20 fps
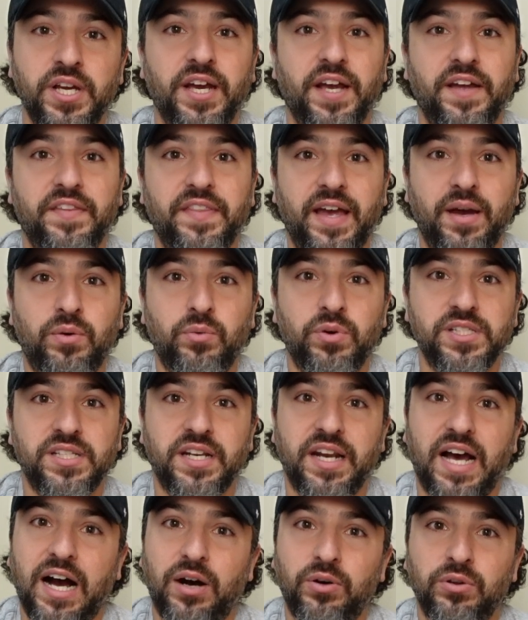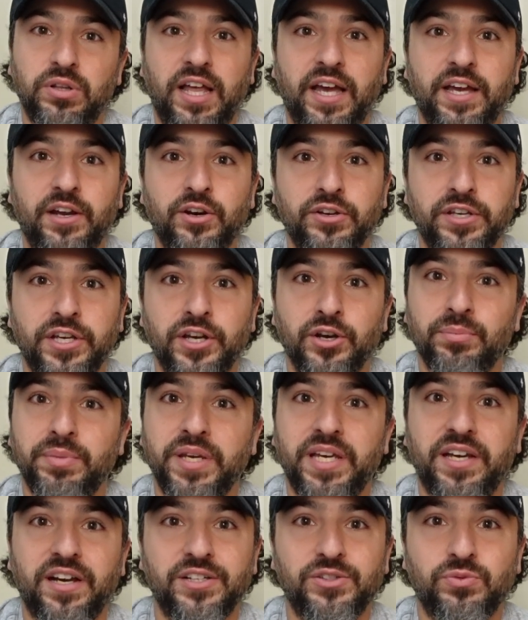And that was an outlier year
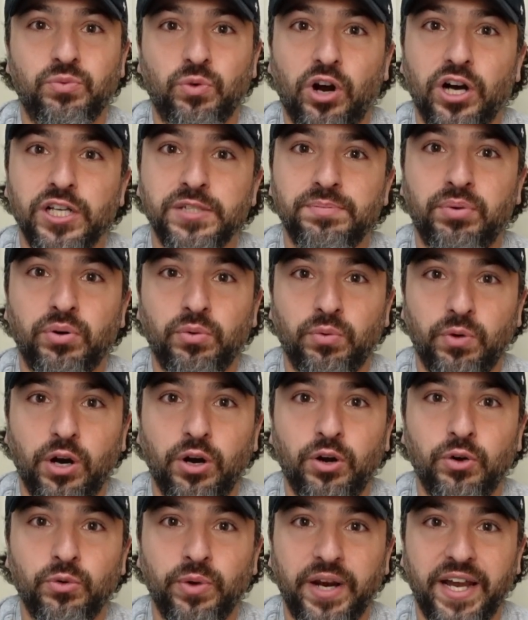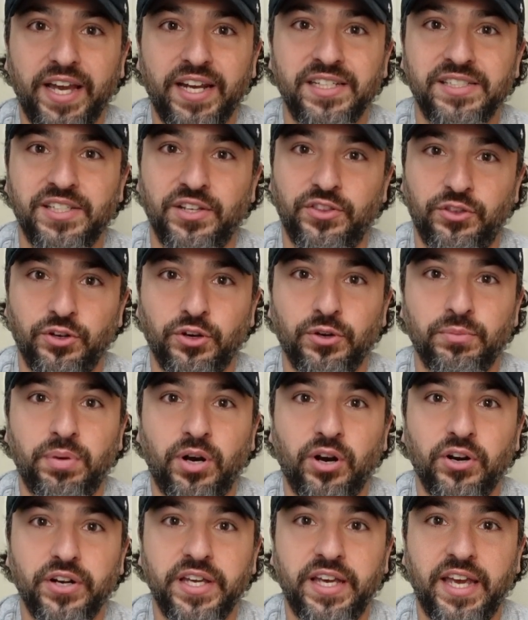because Ross Perot ran as a
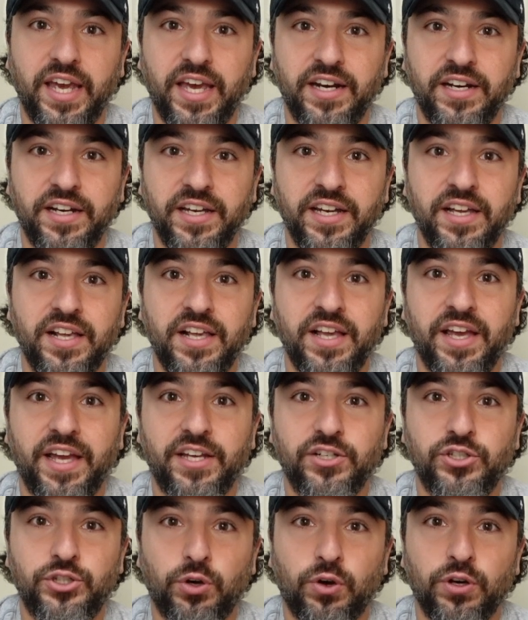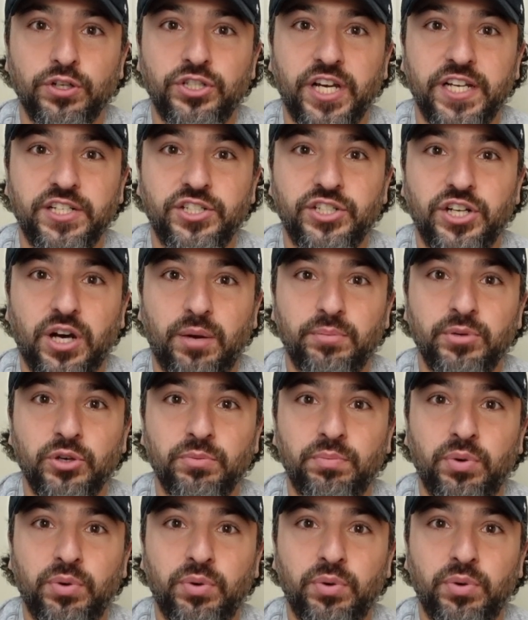third-party candidate and George H.W.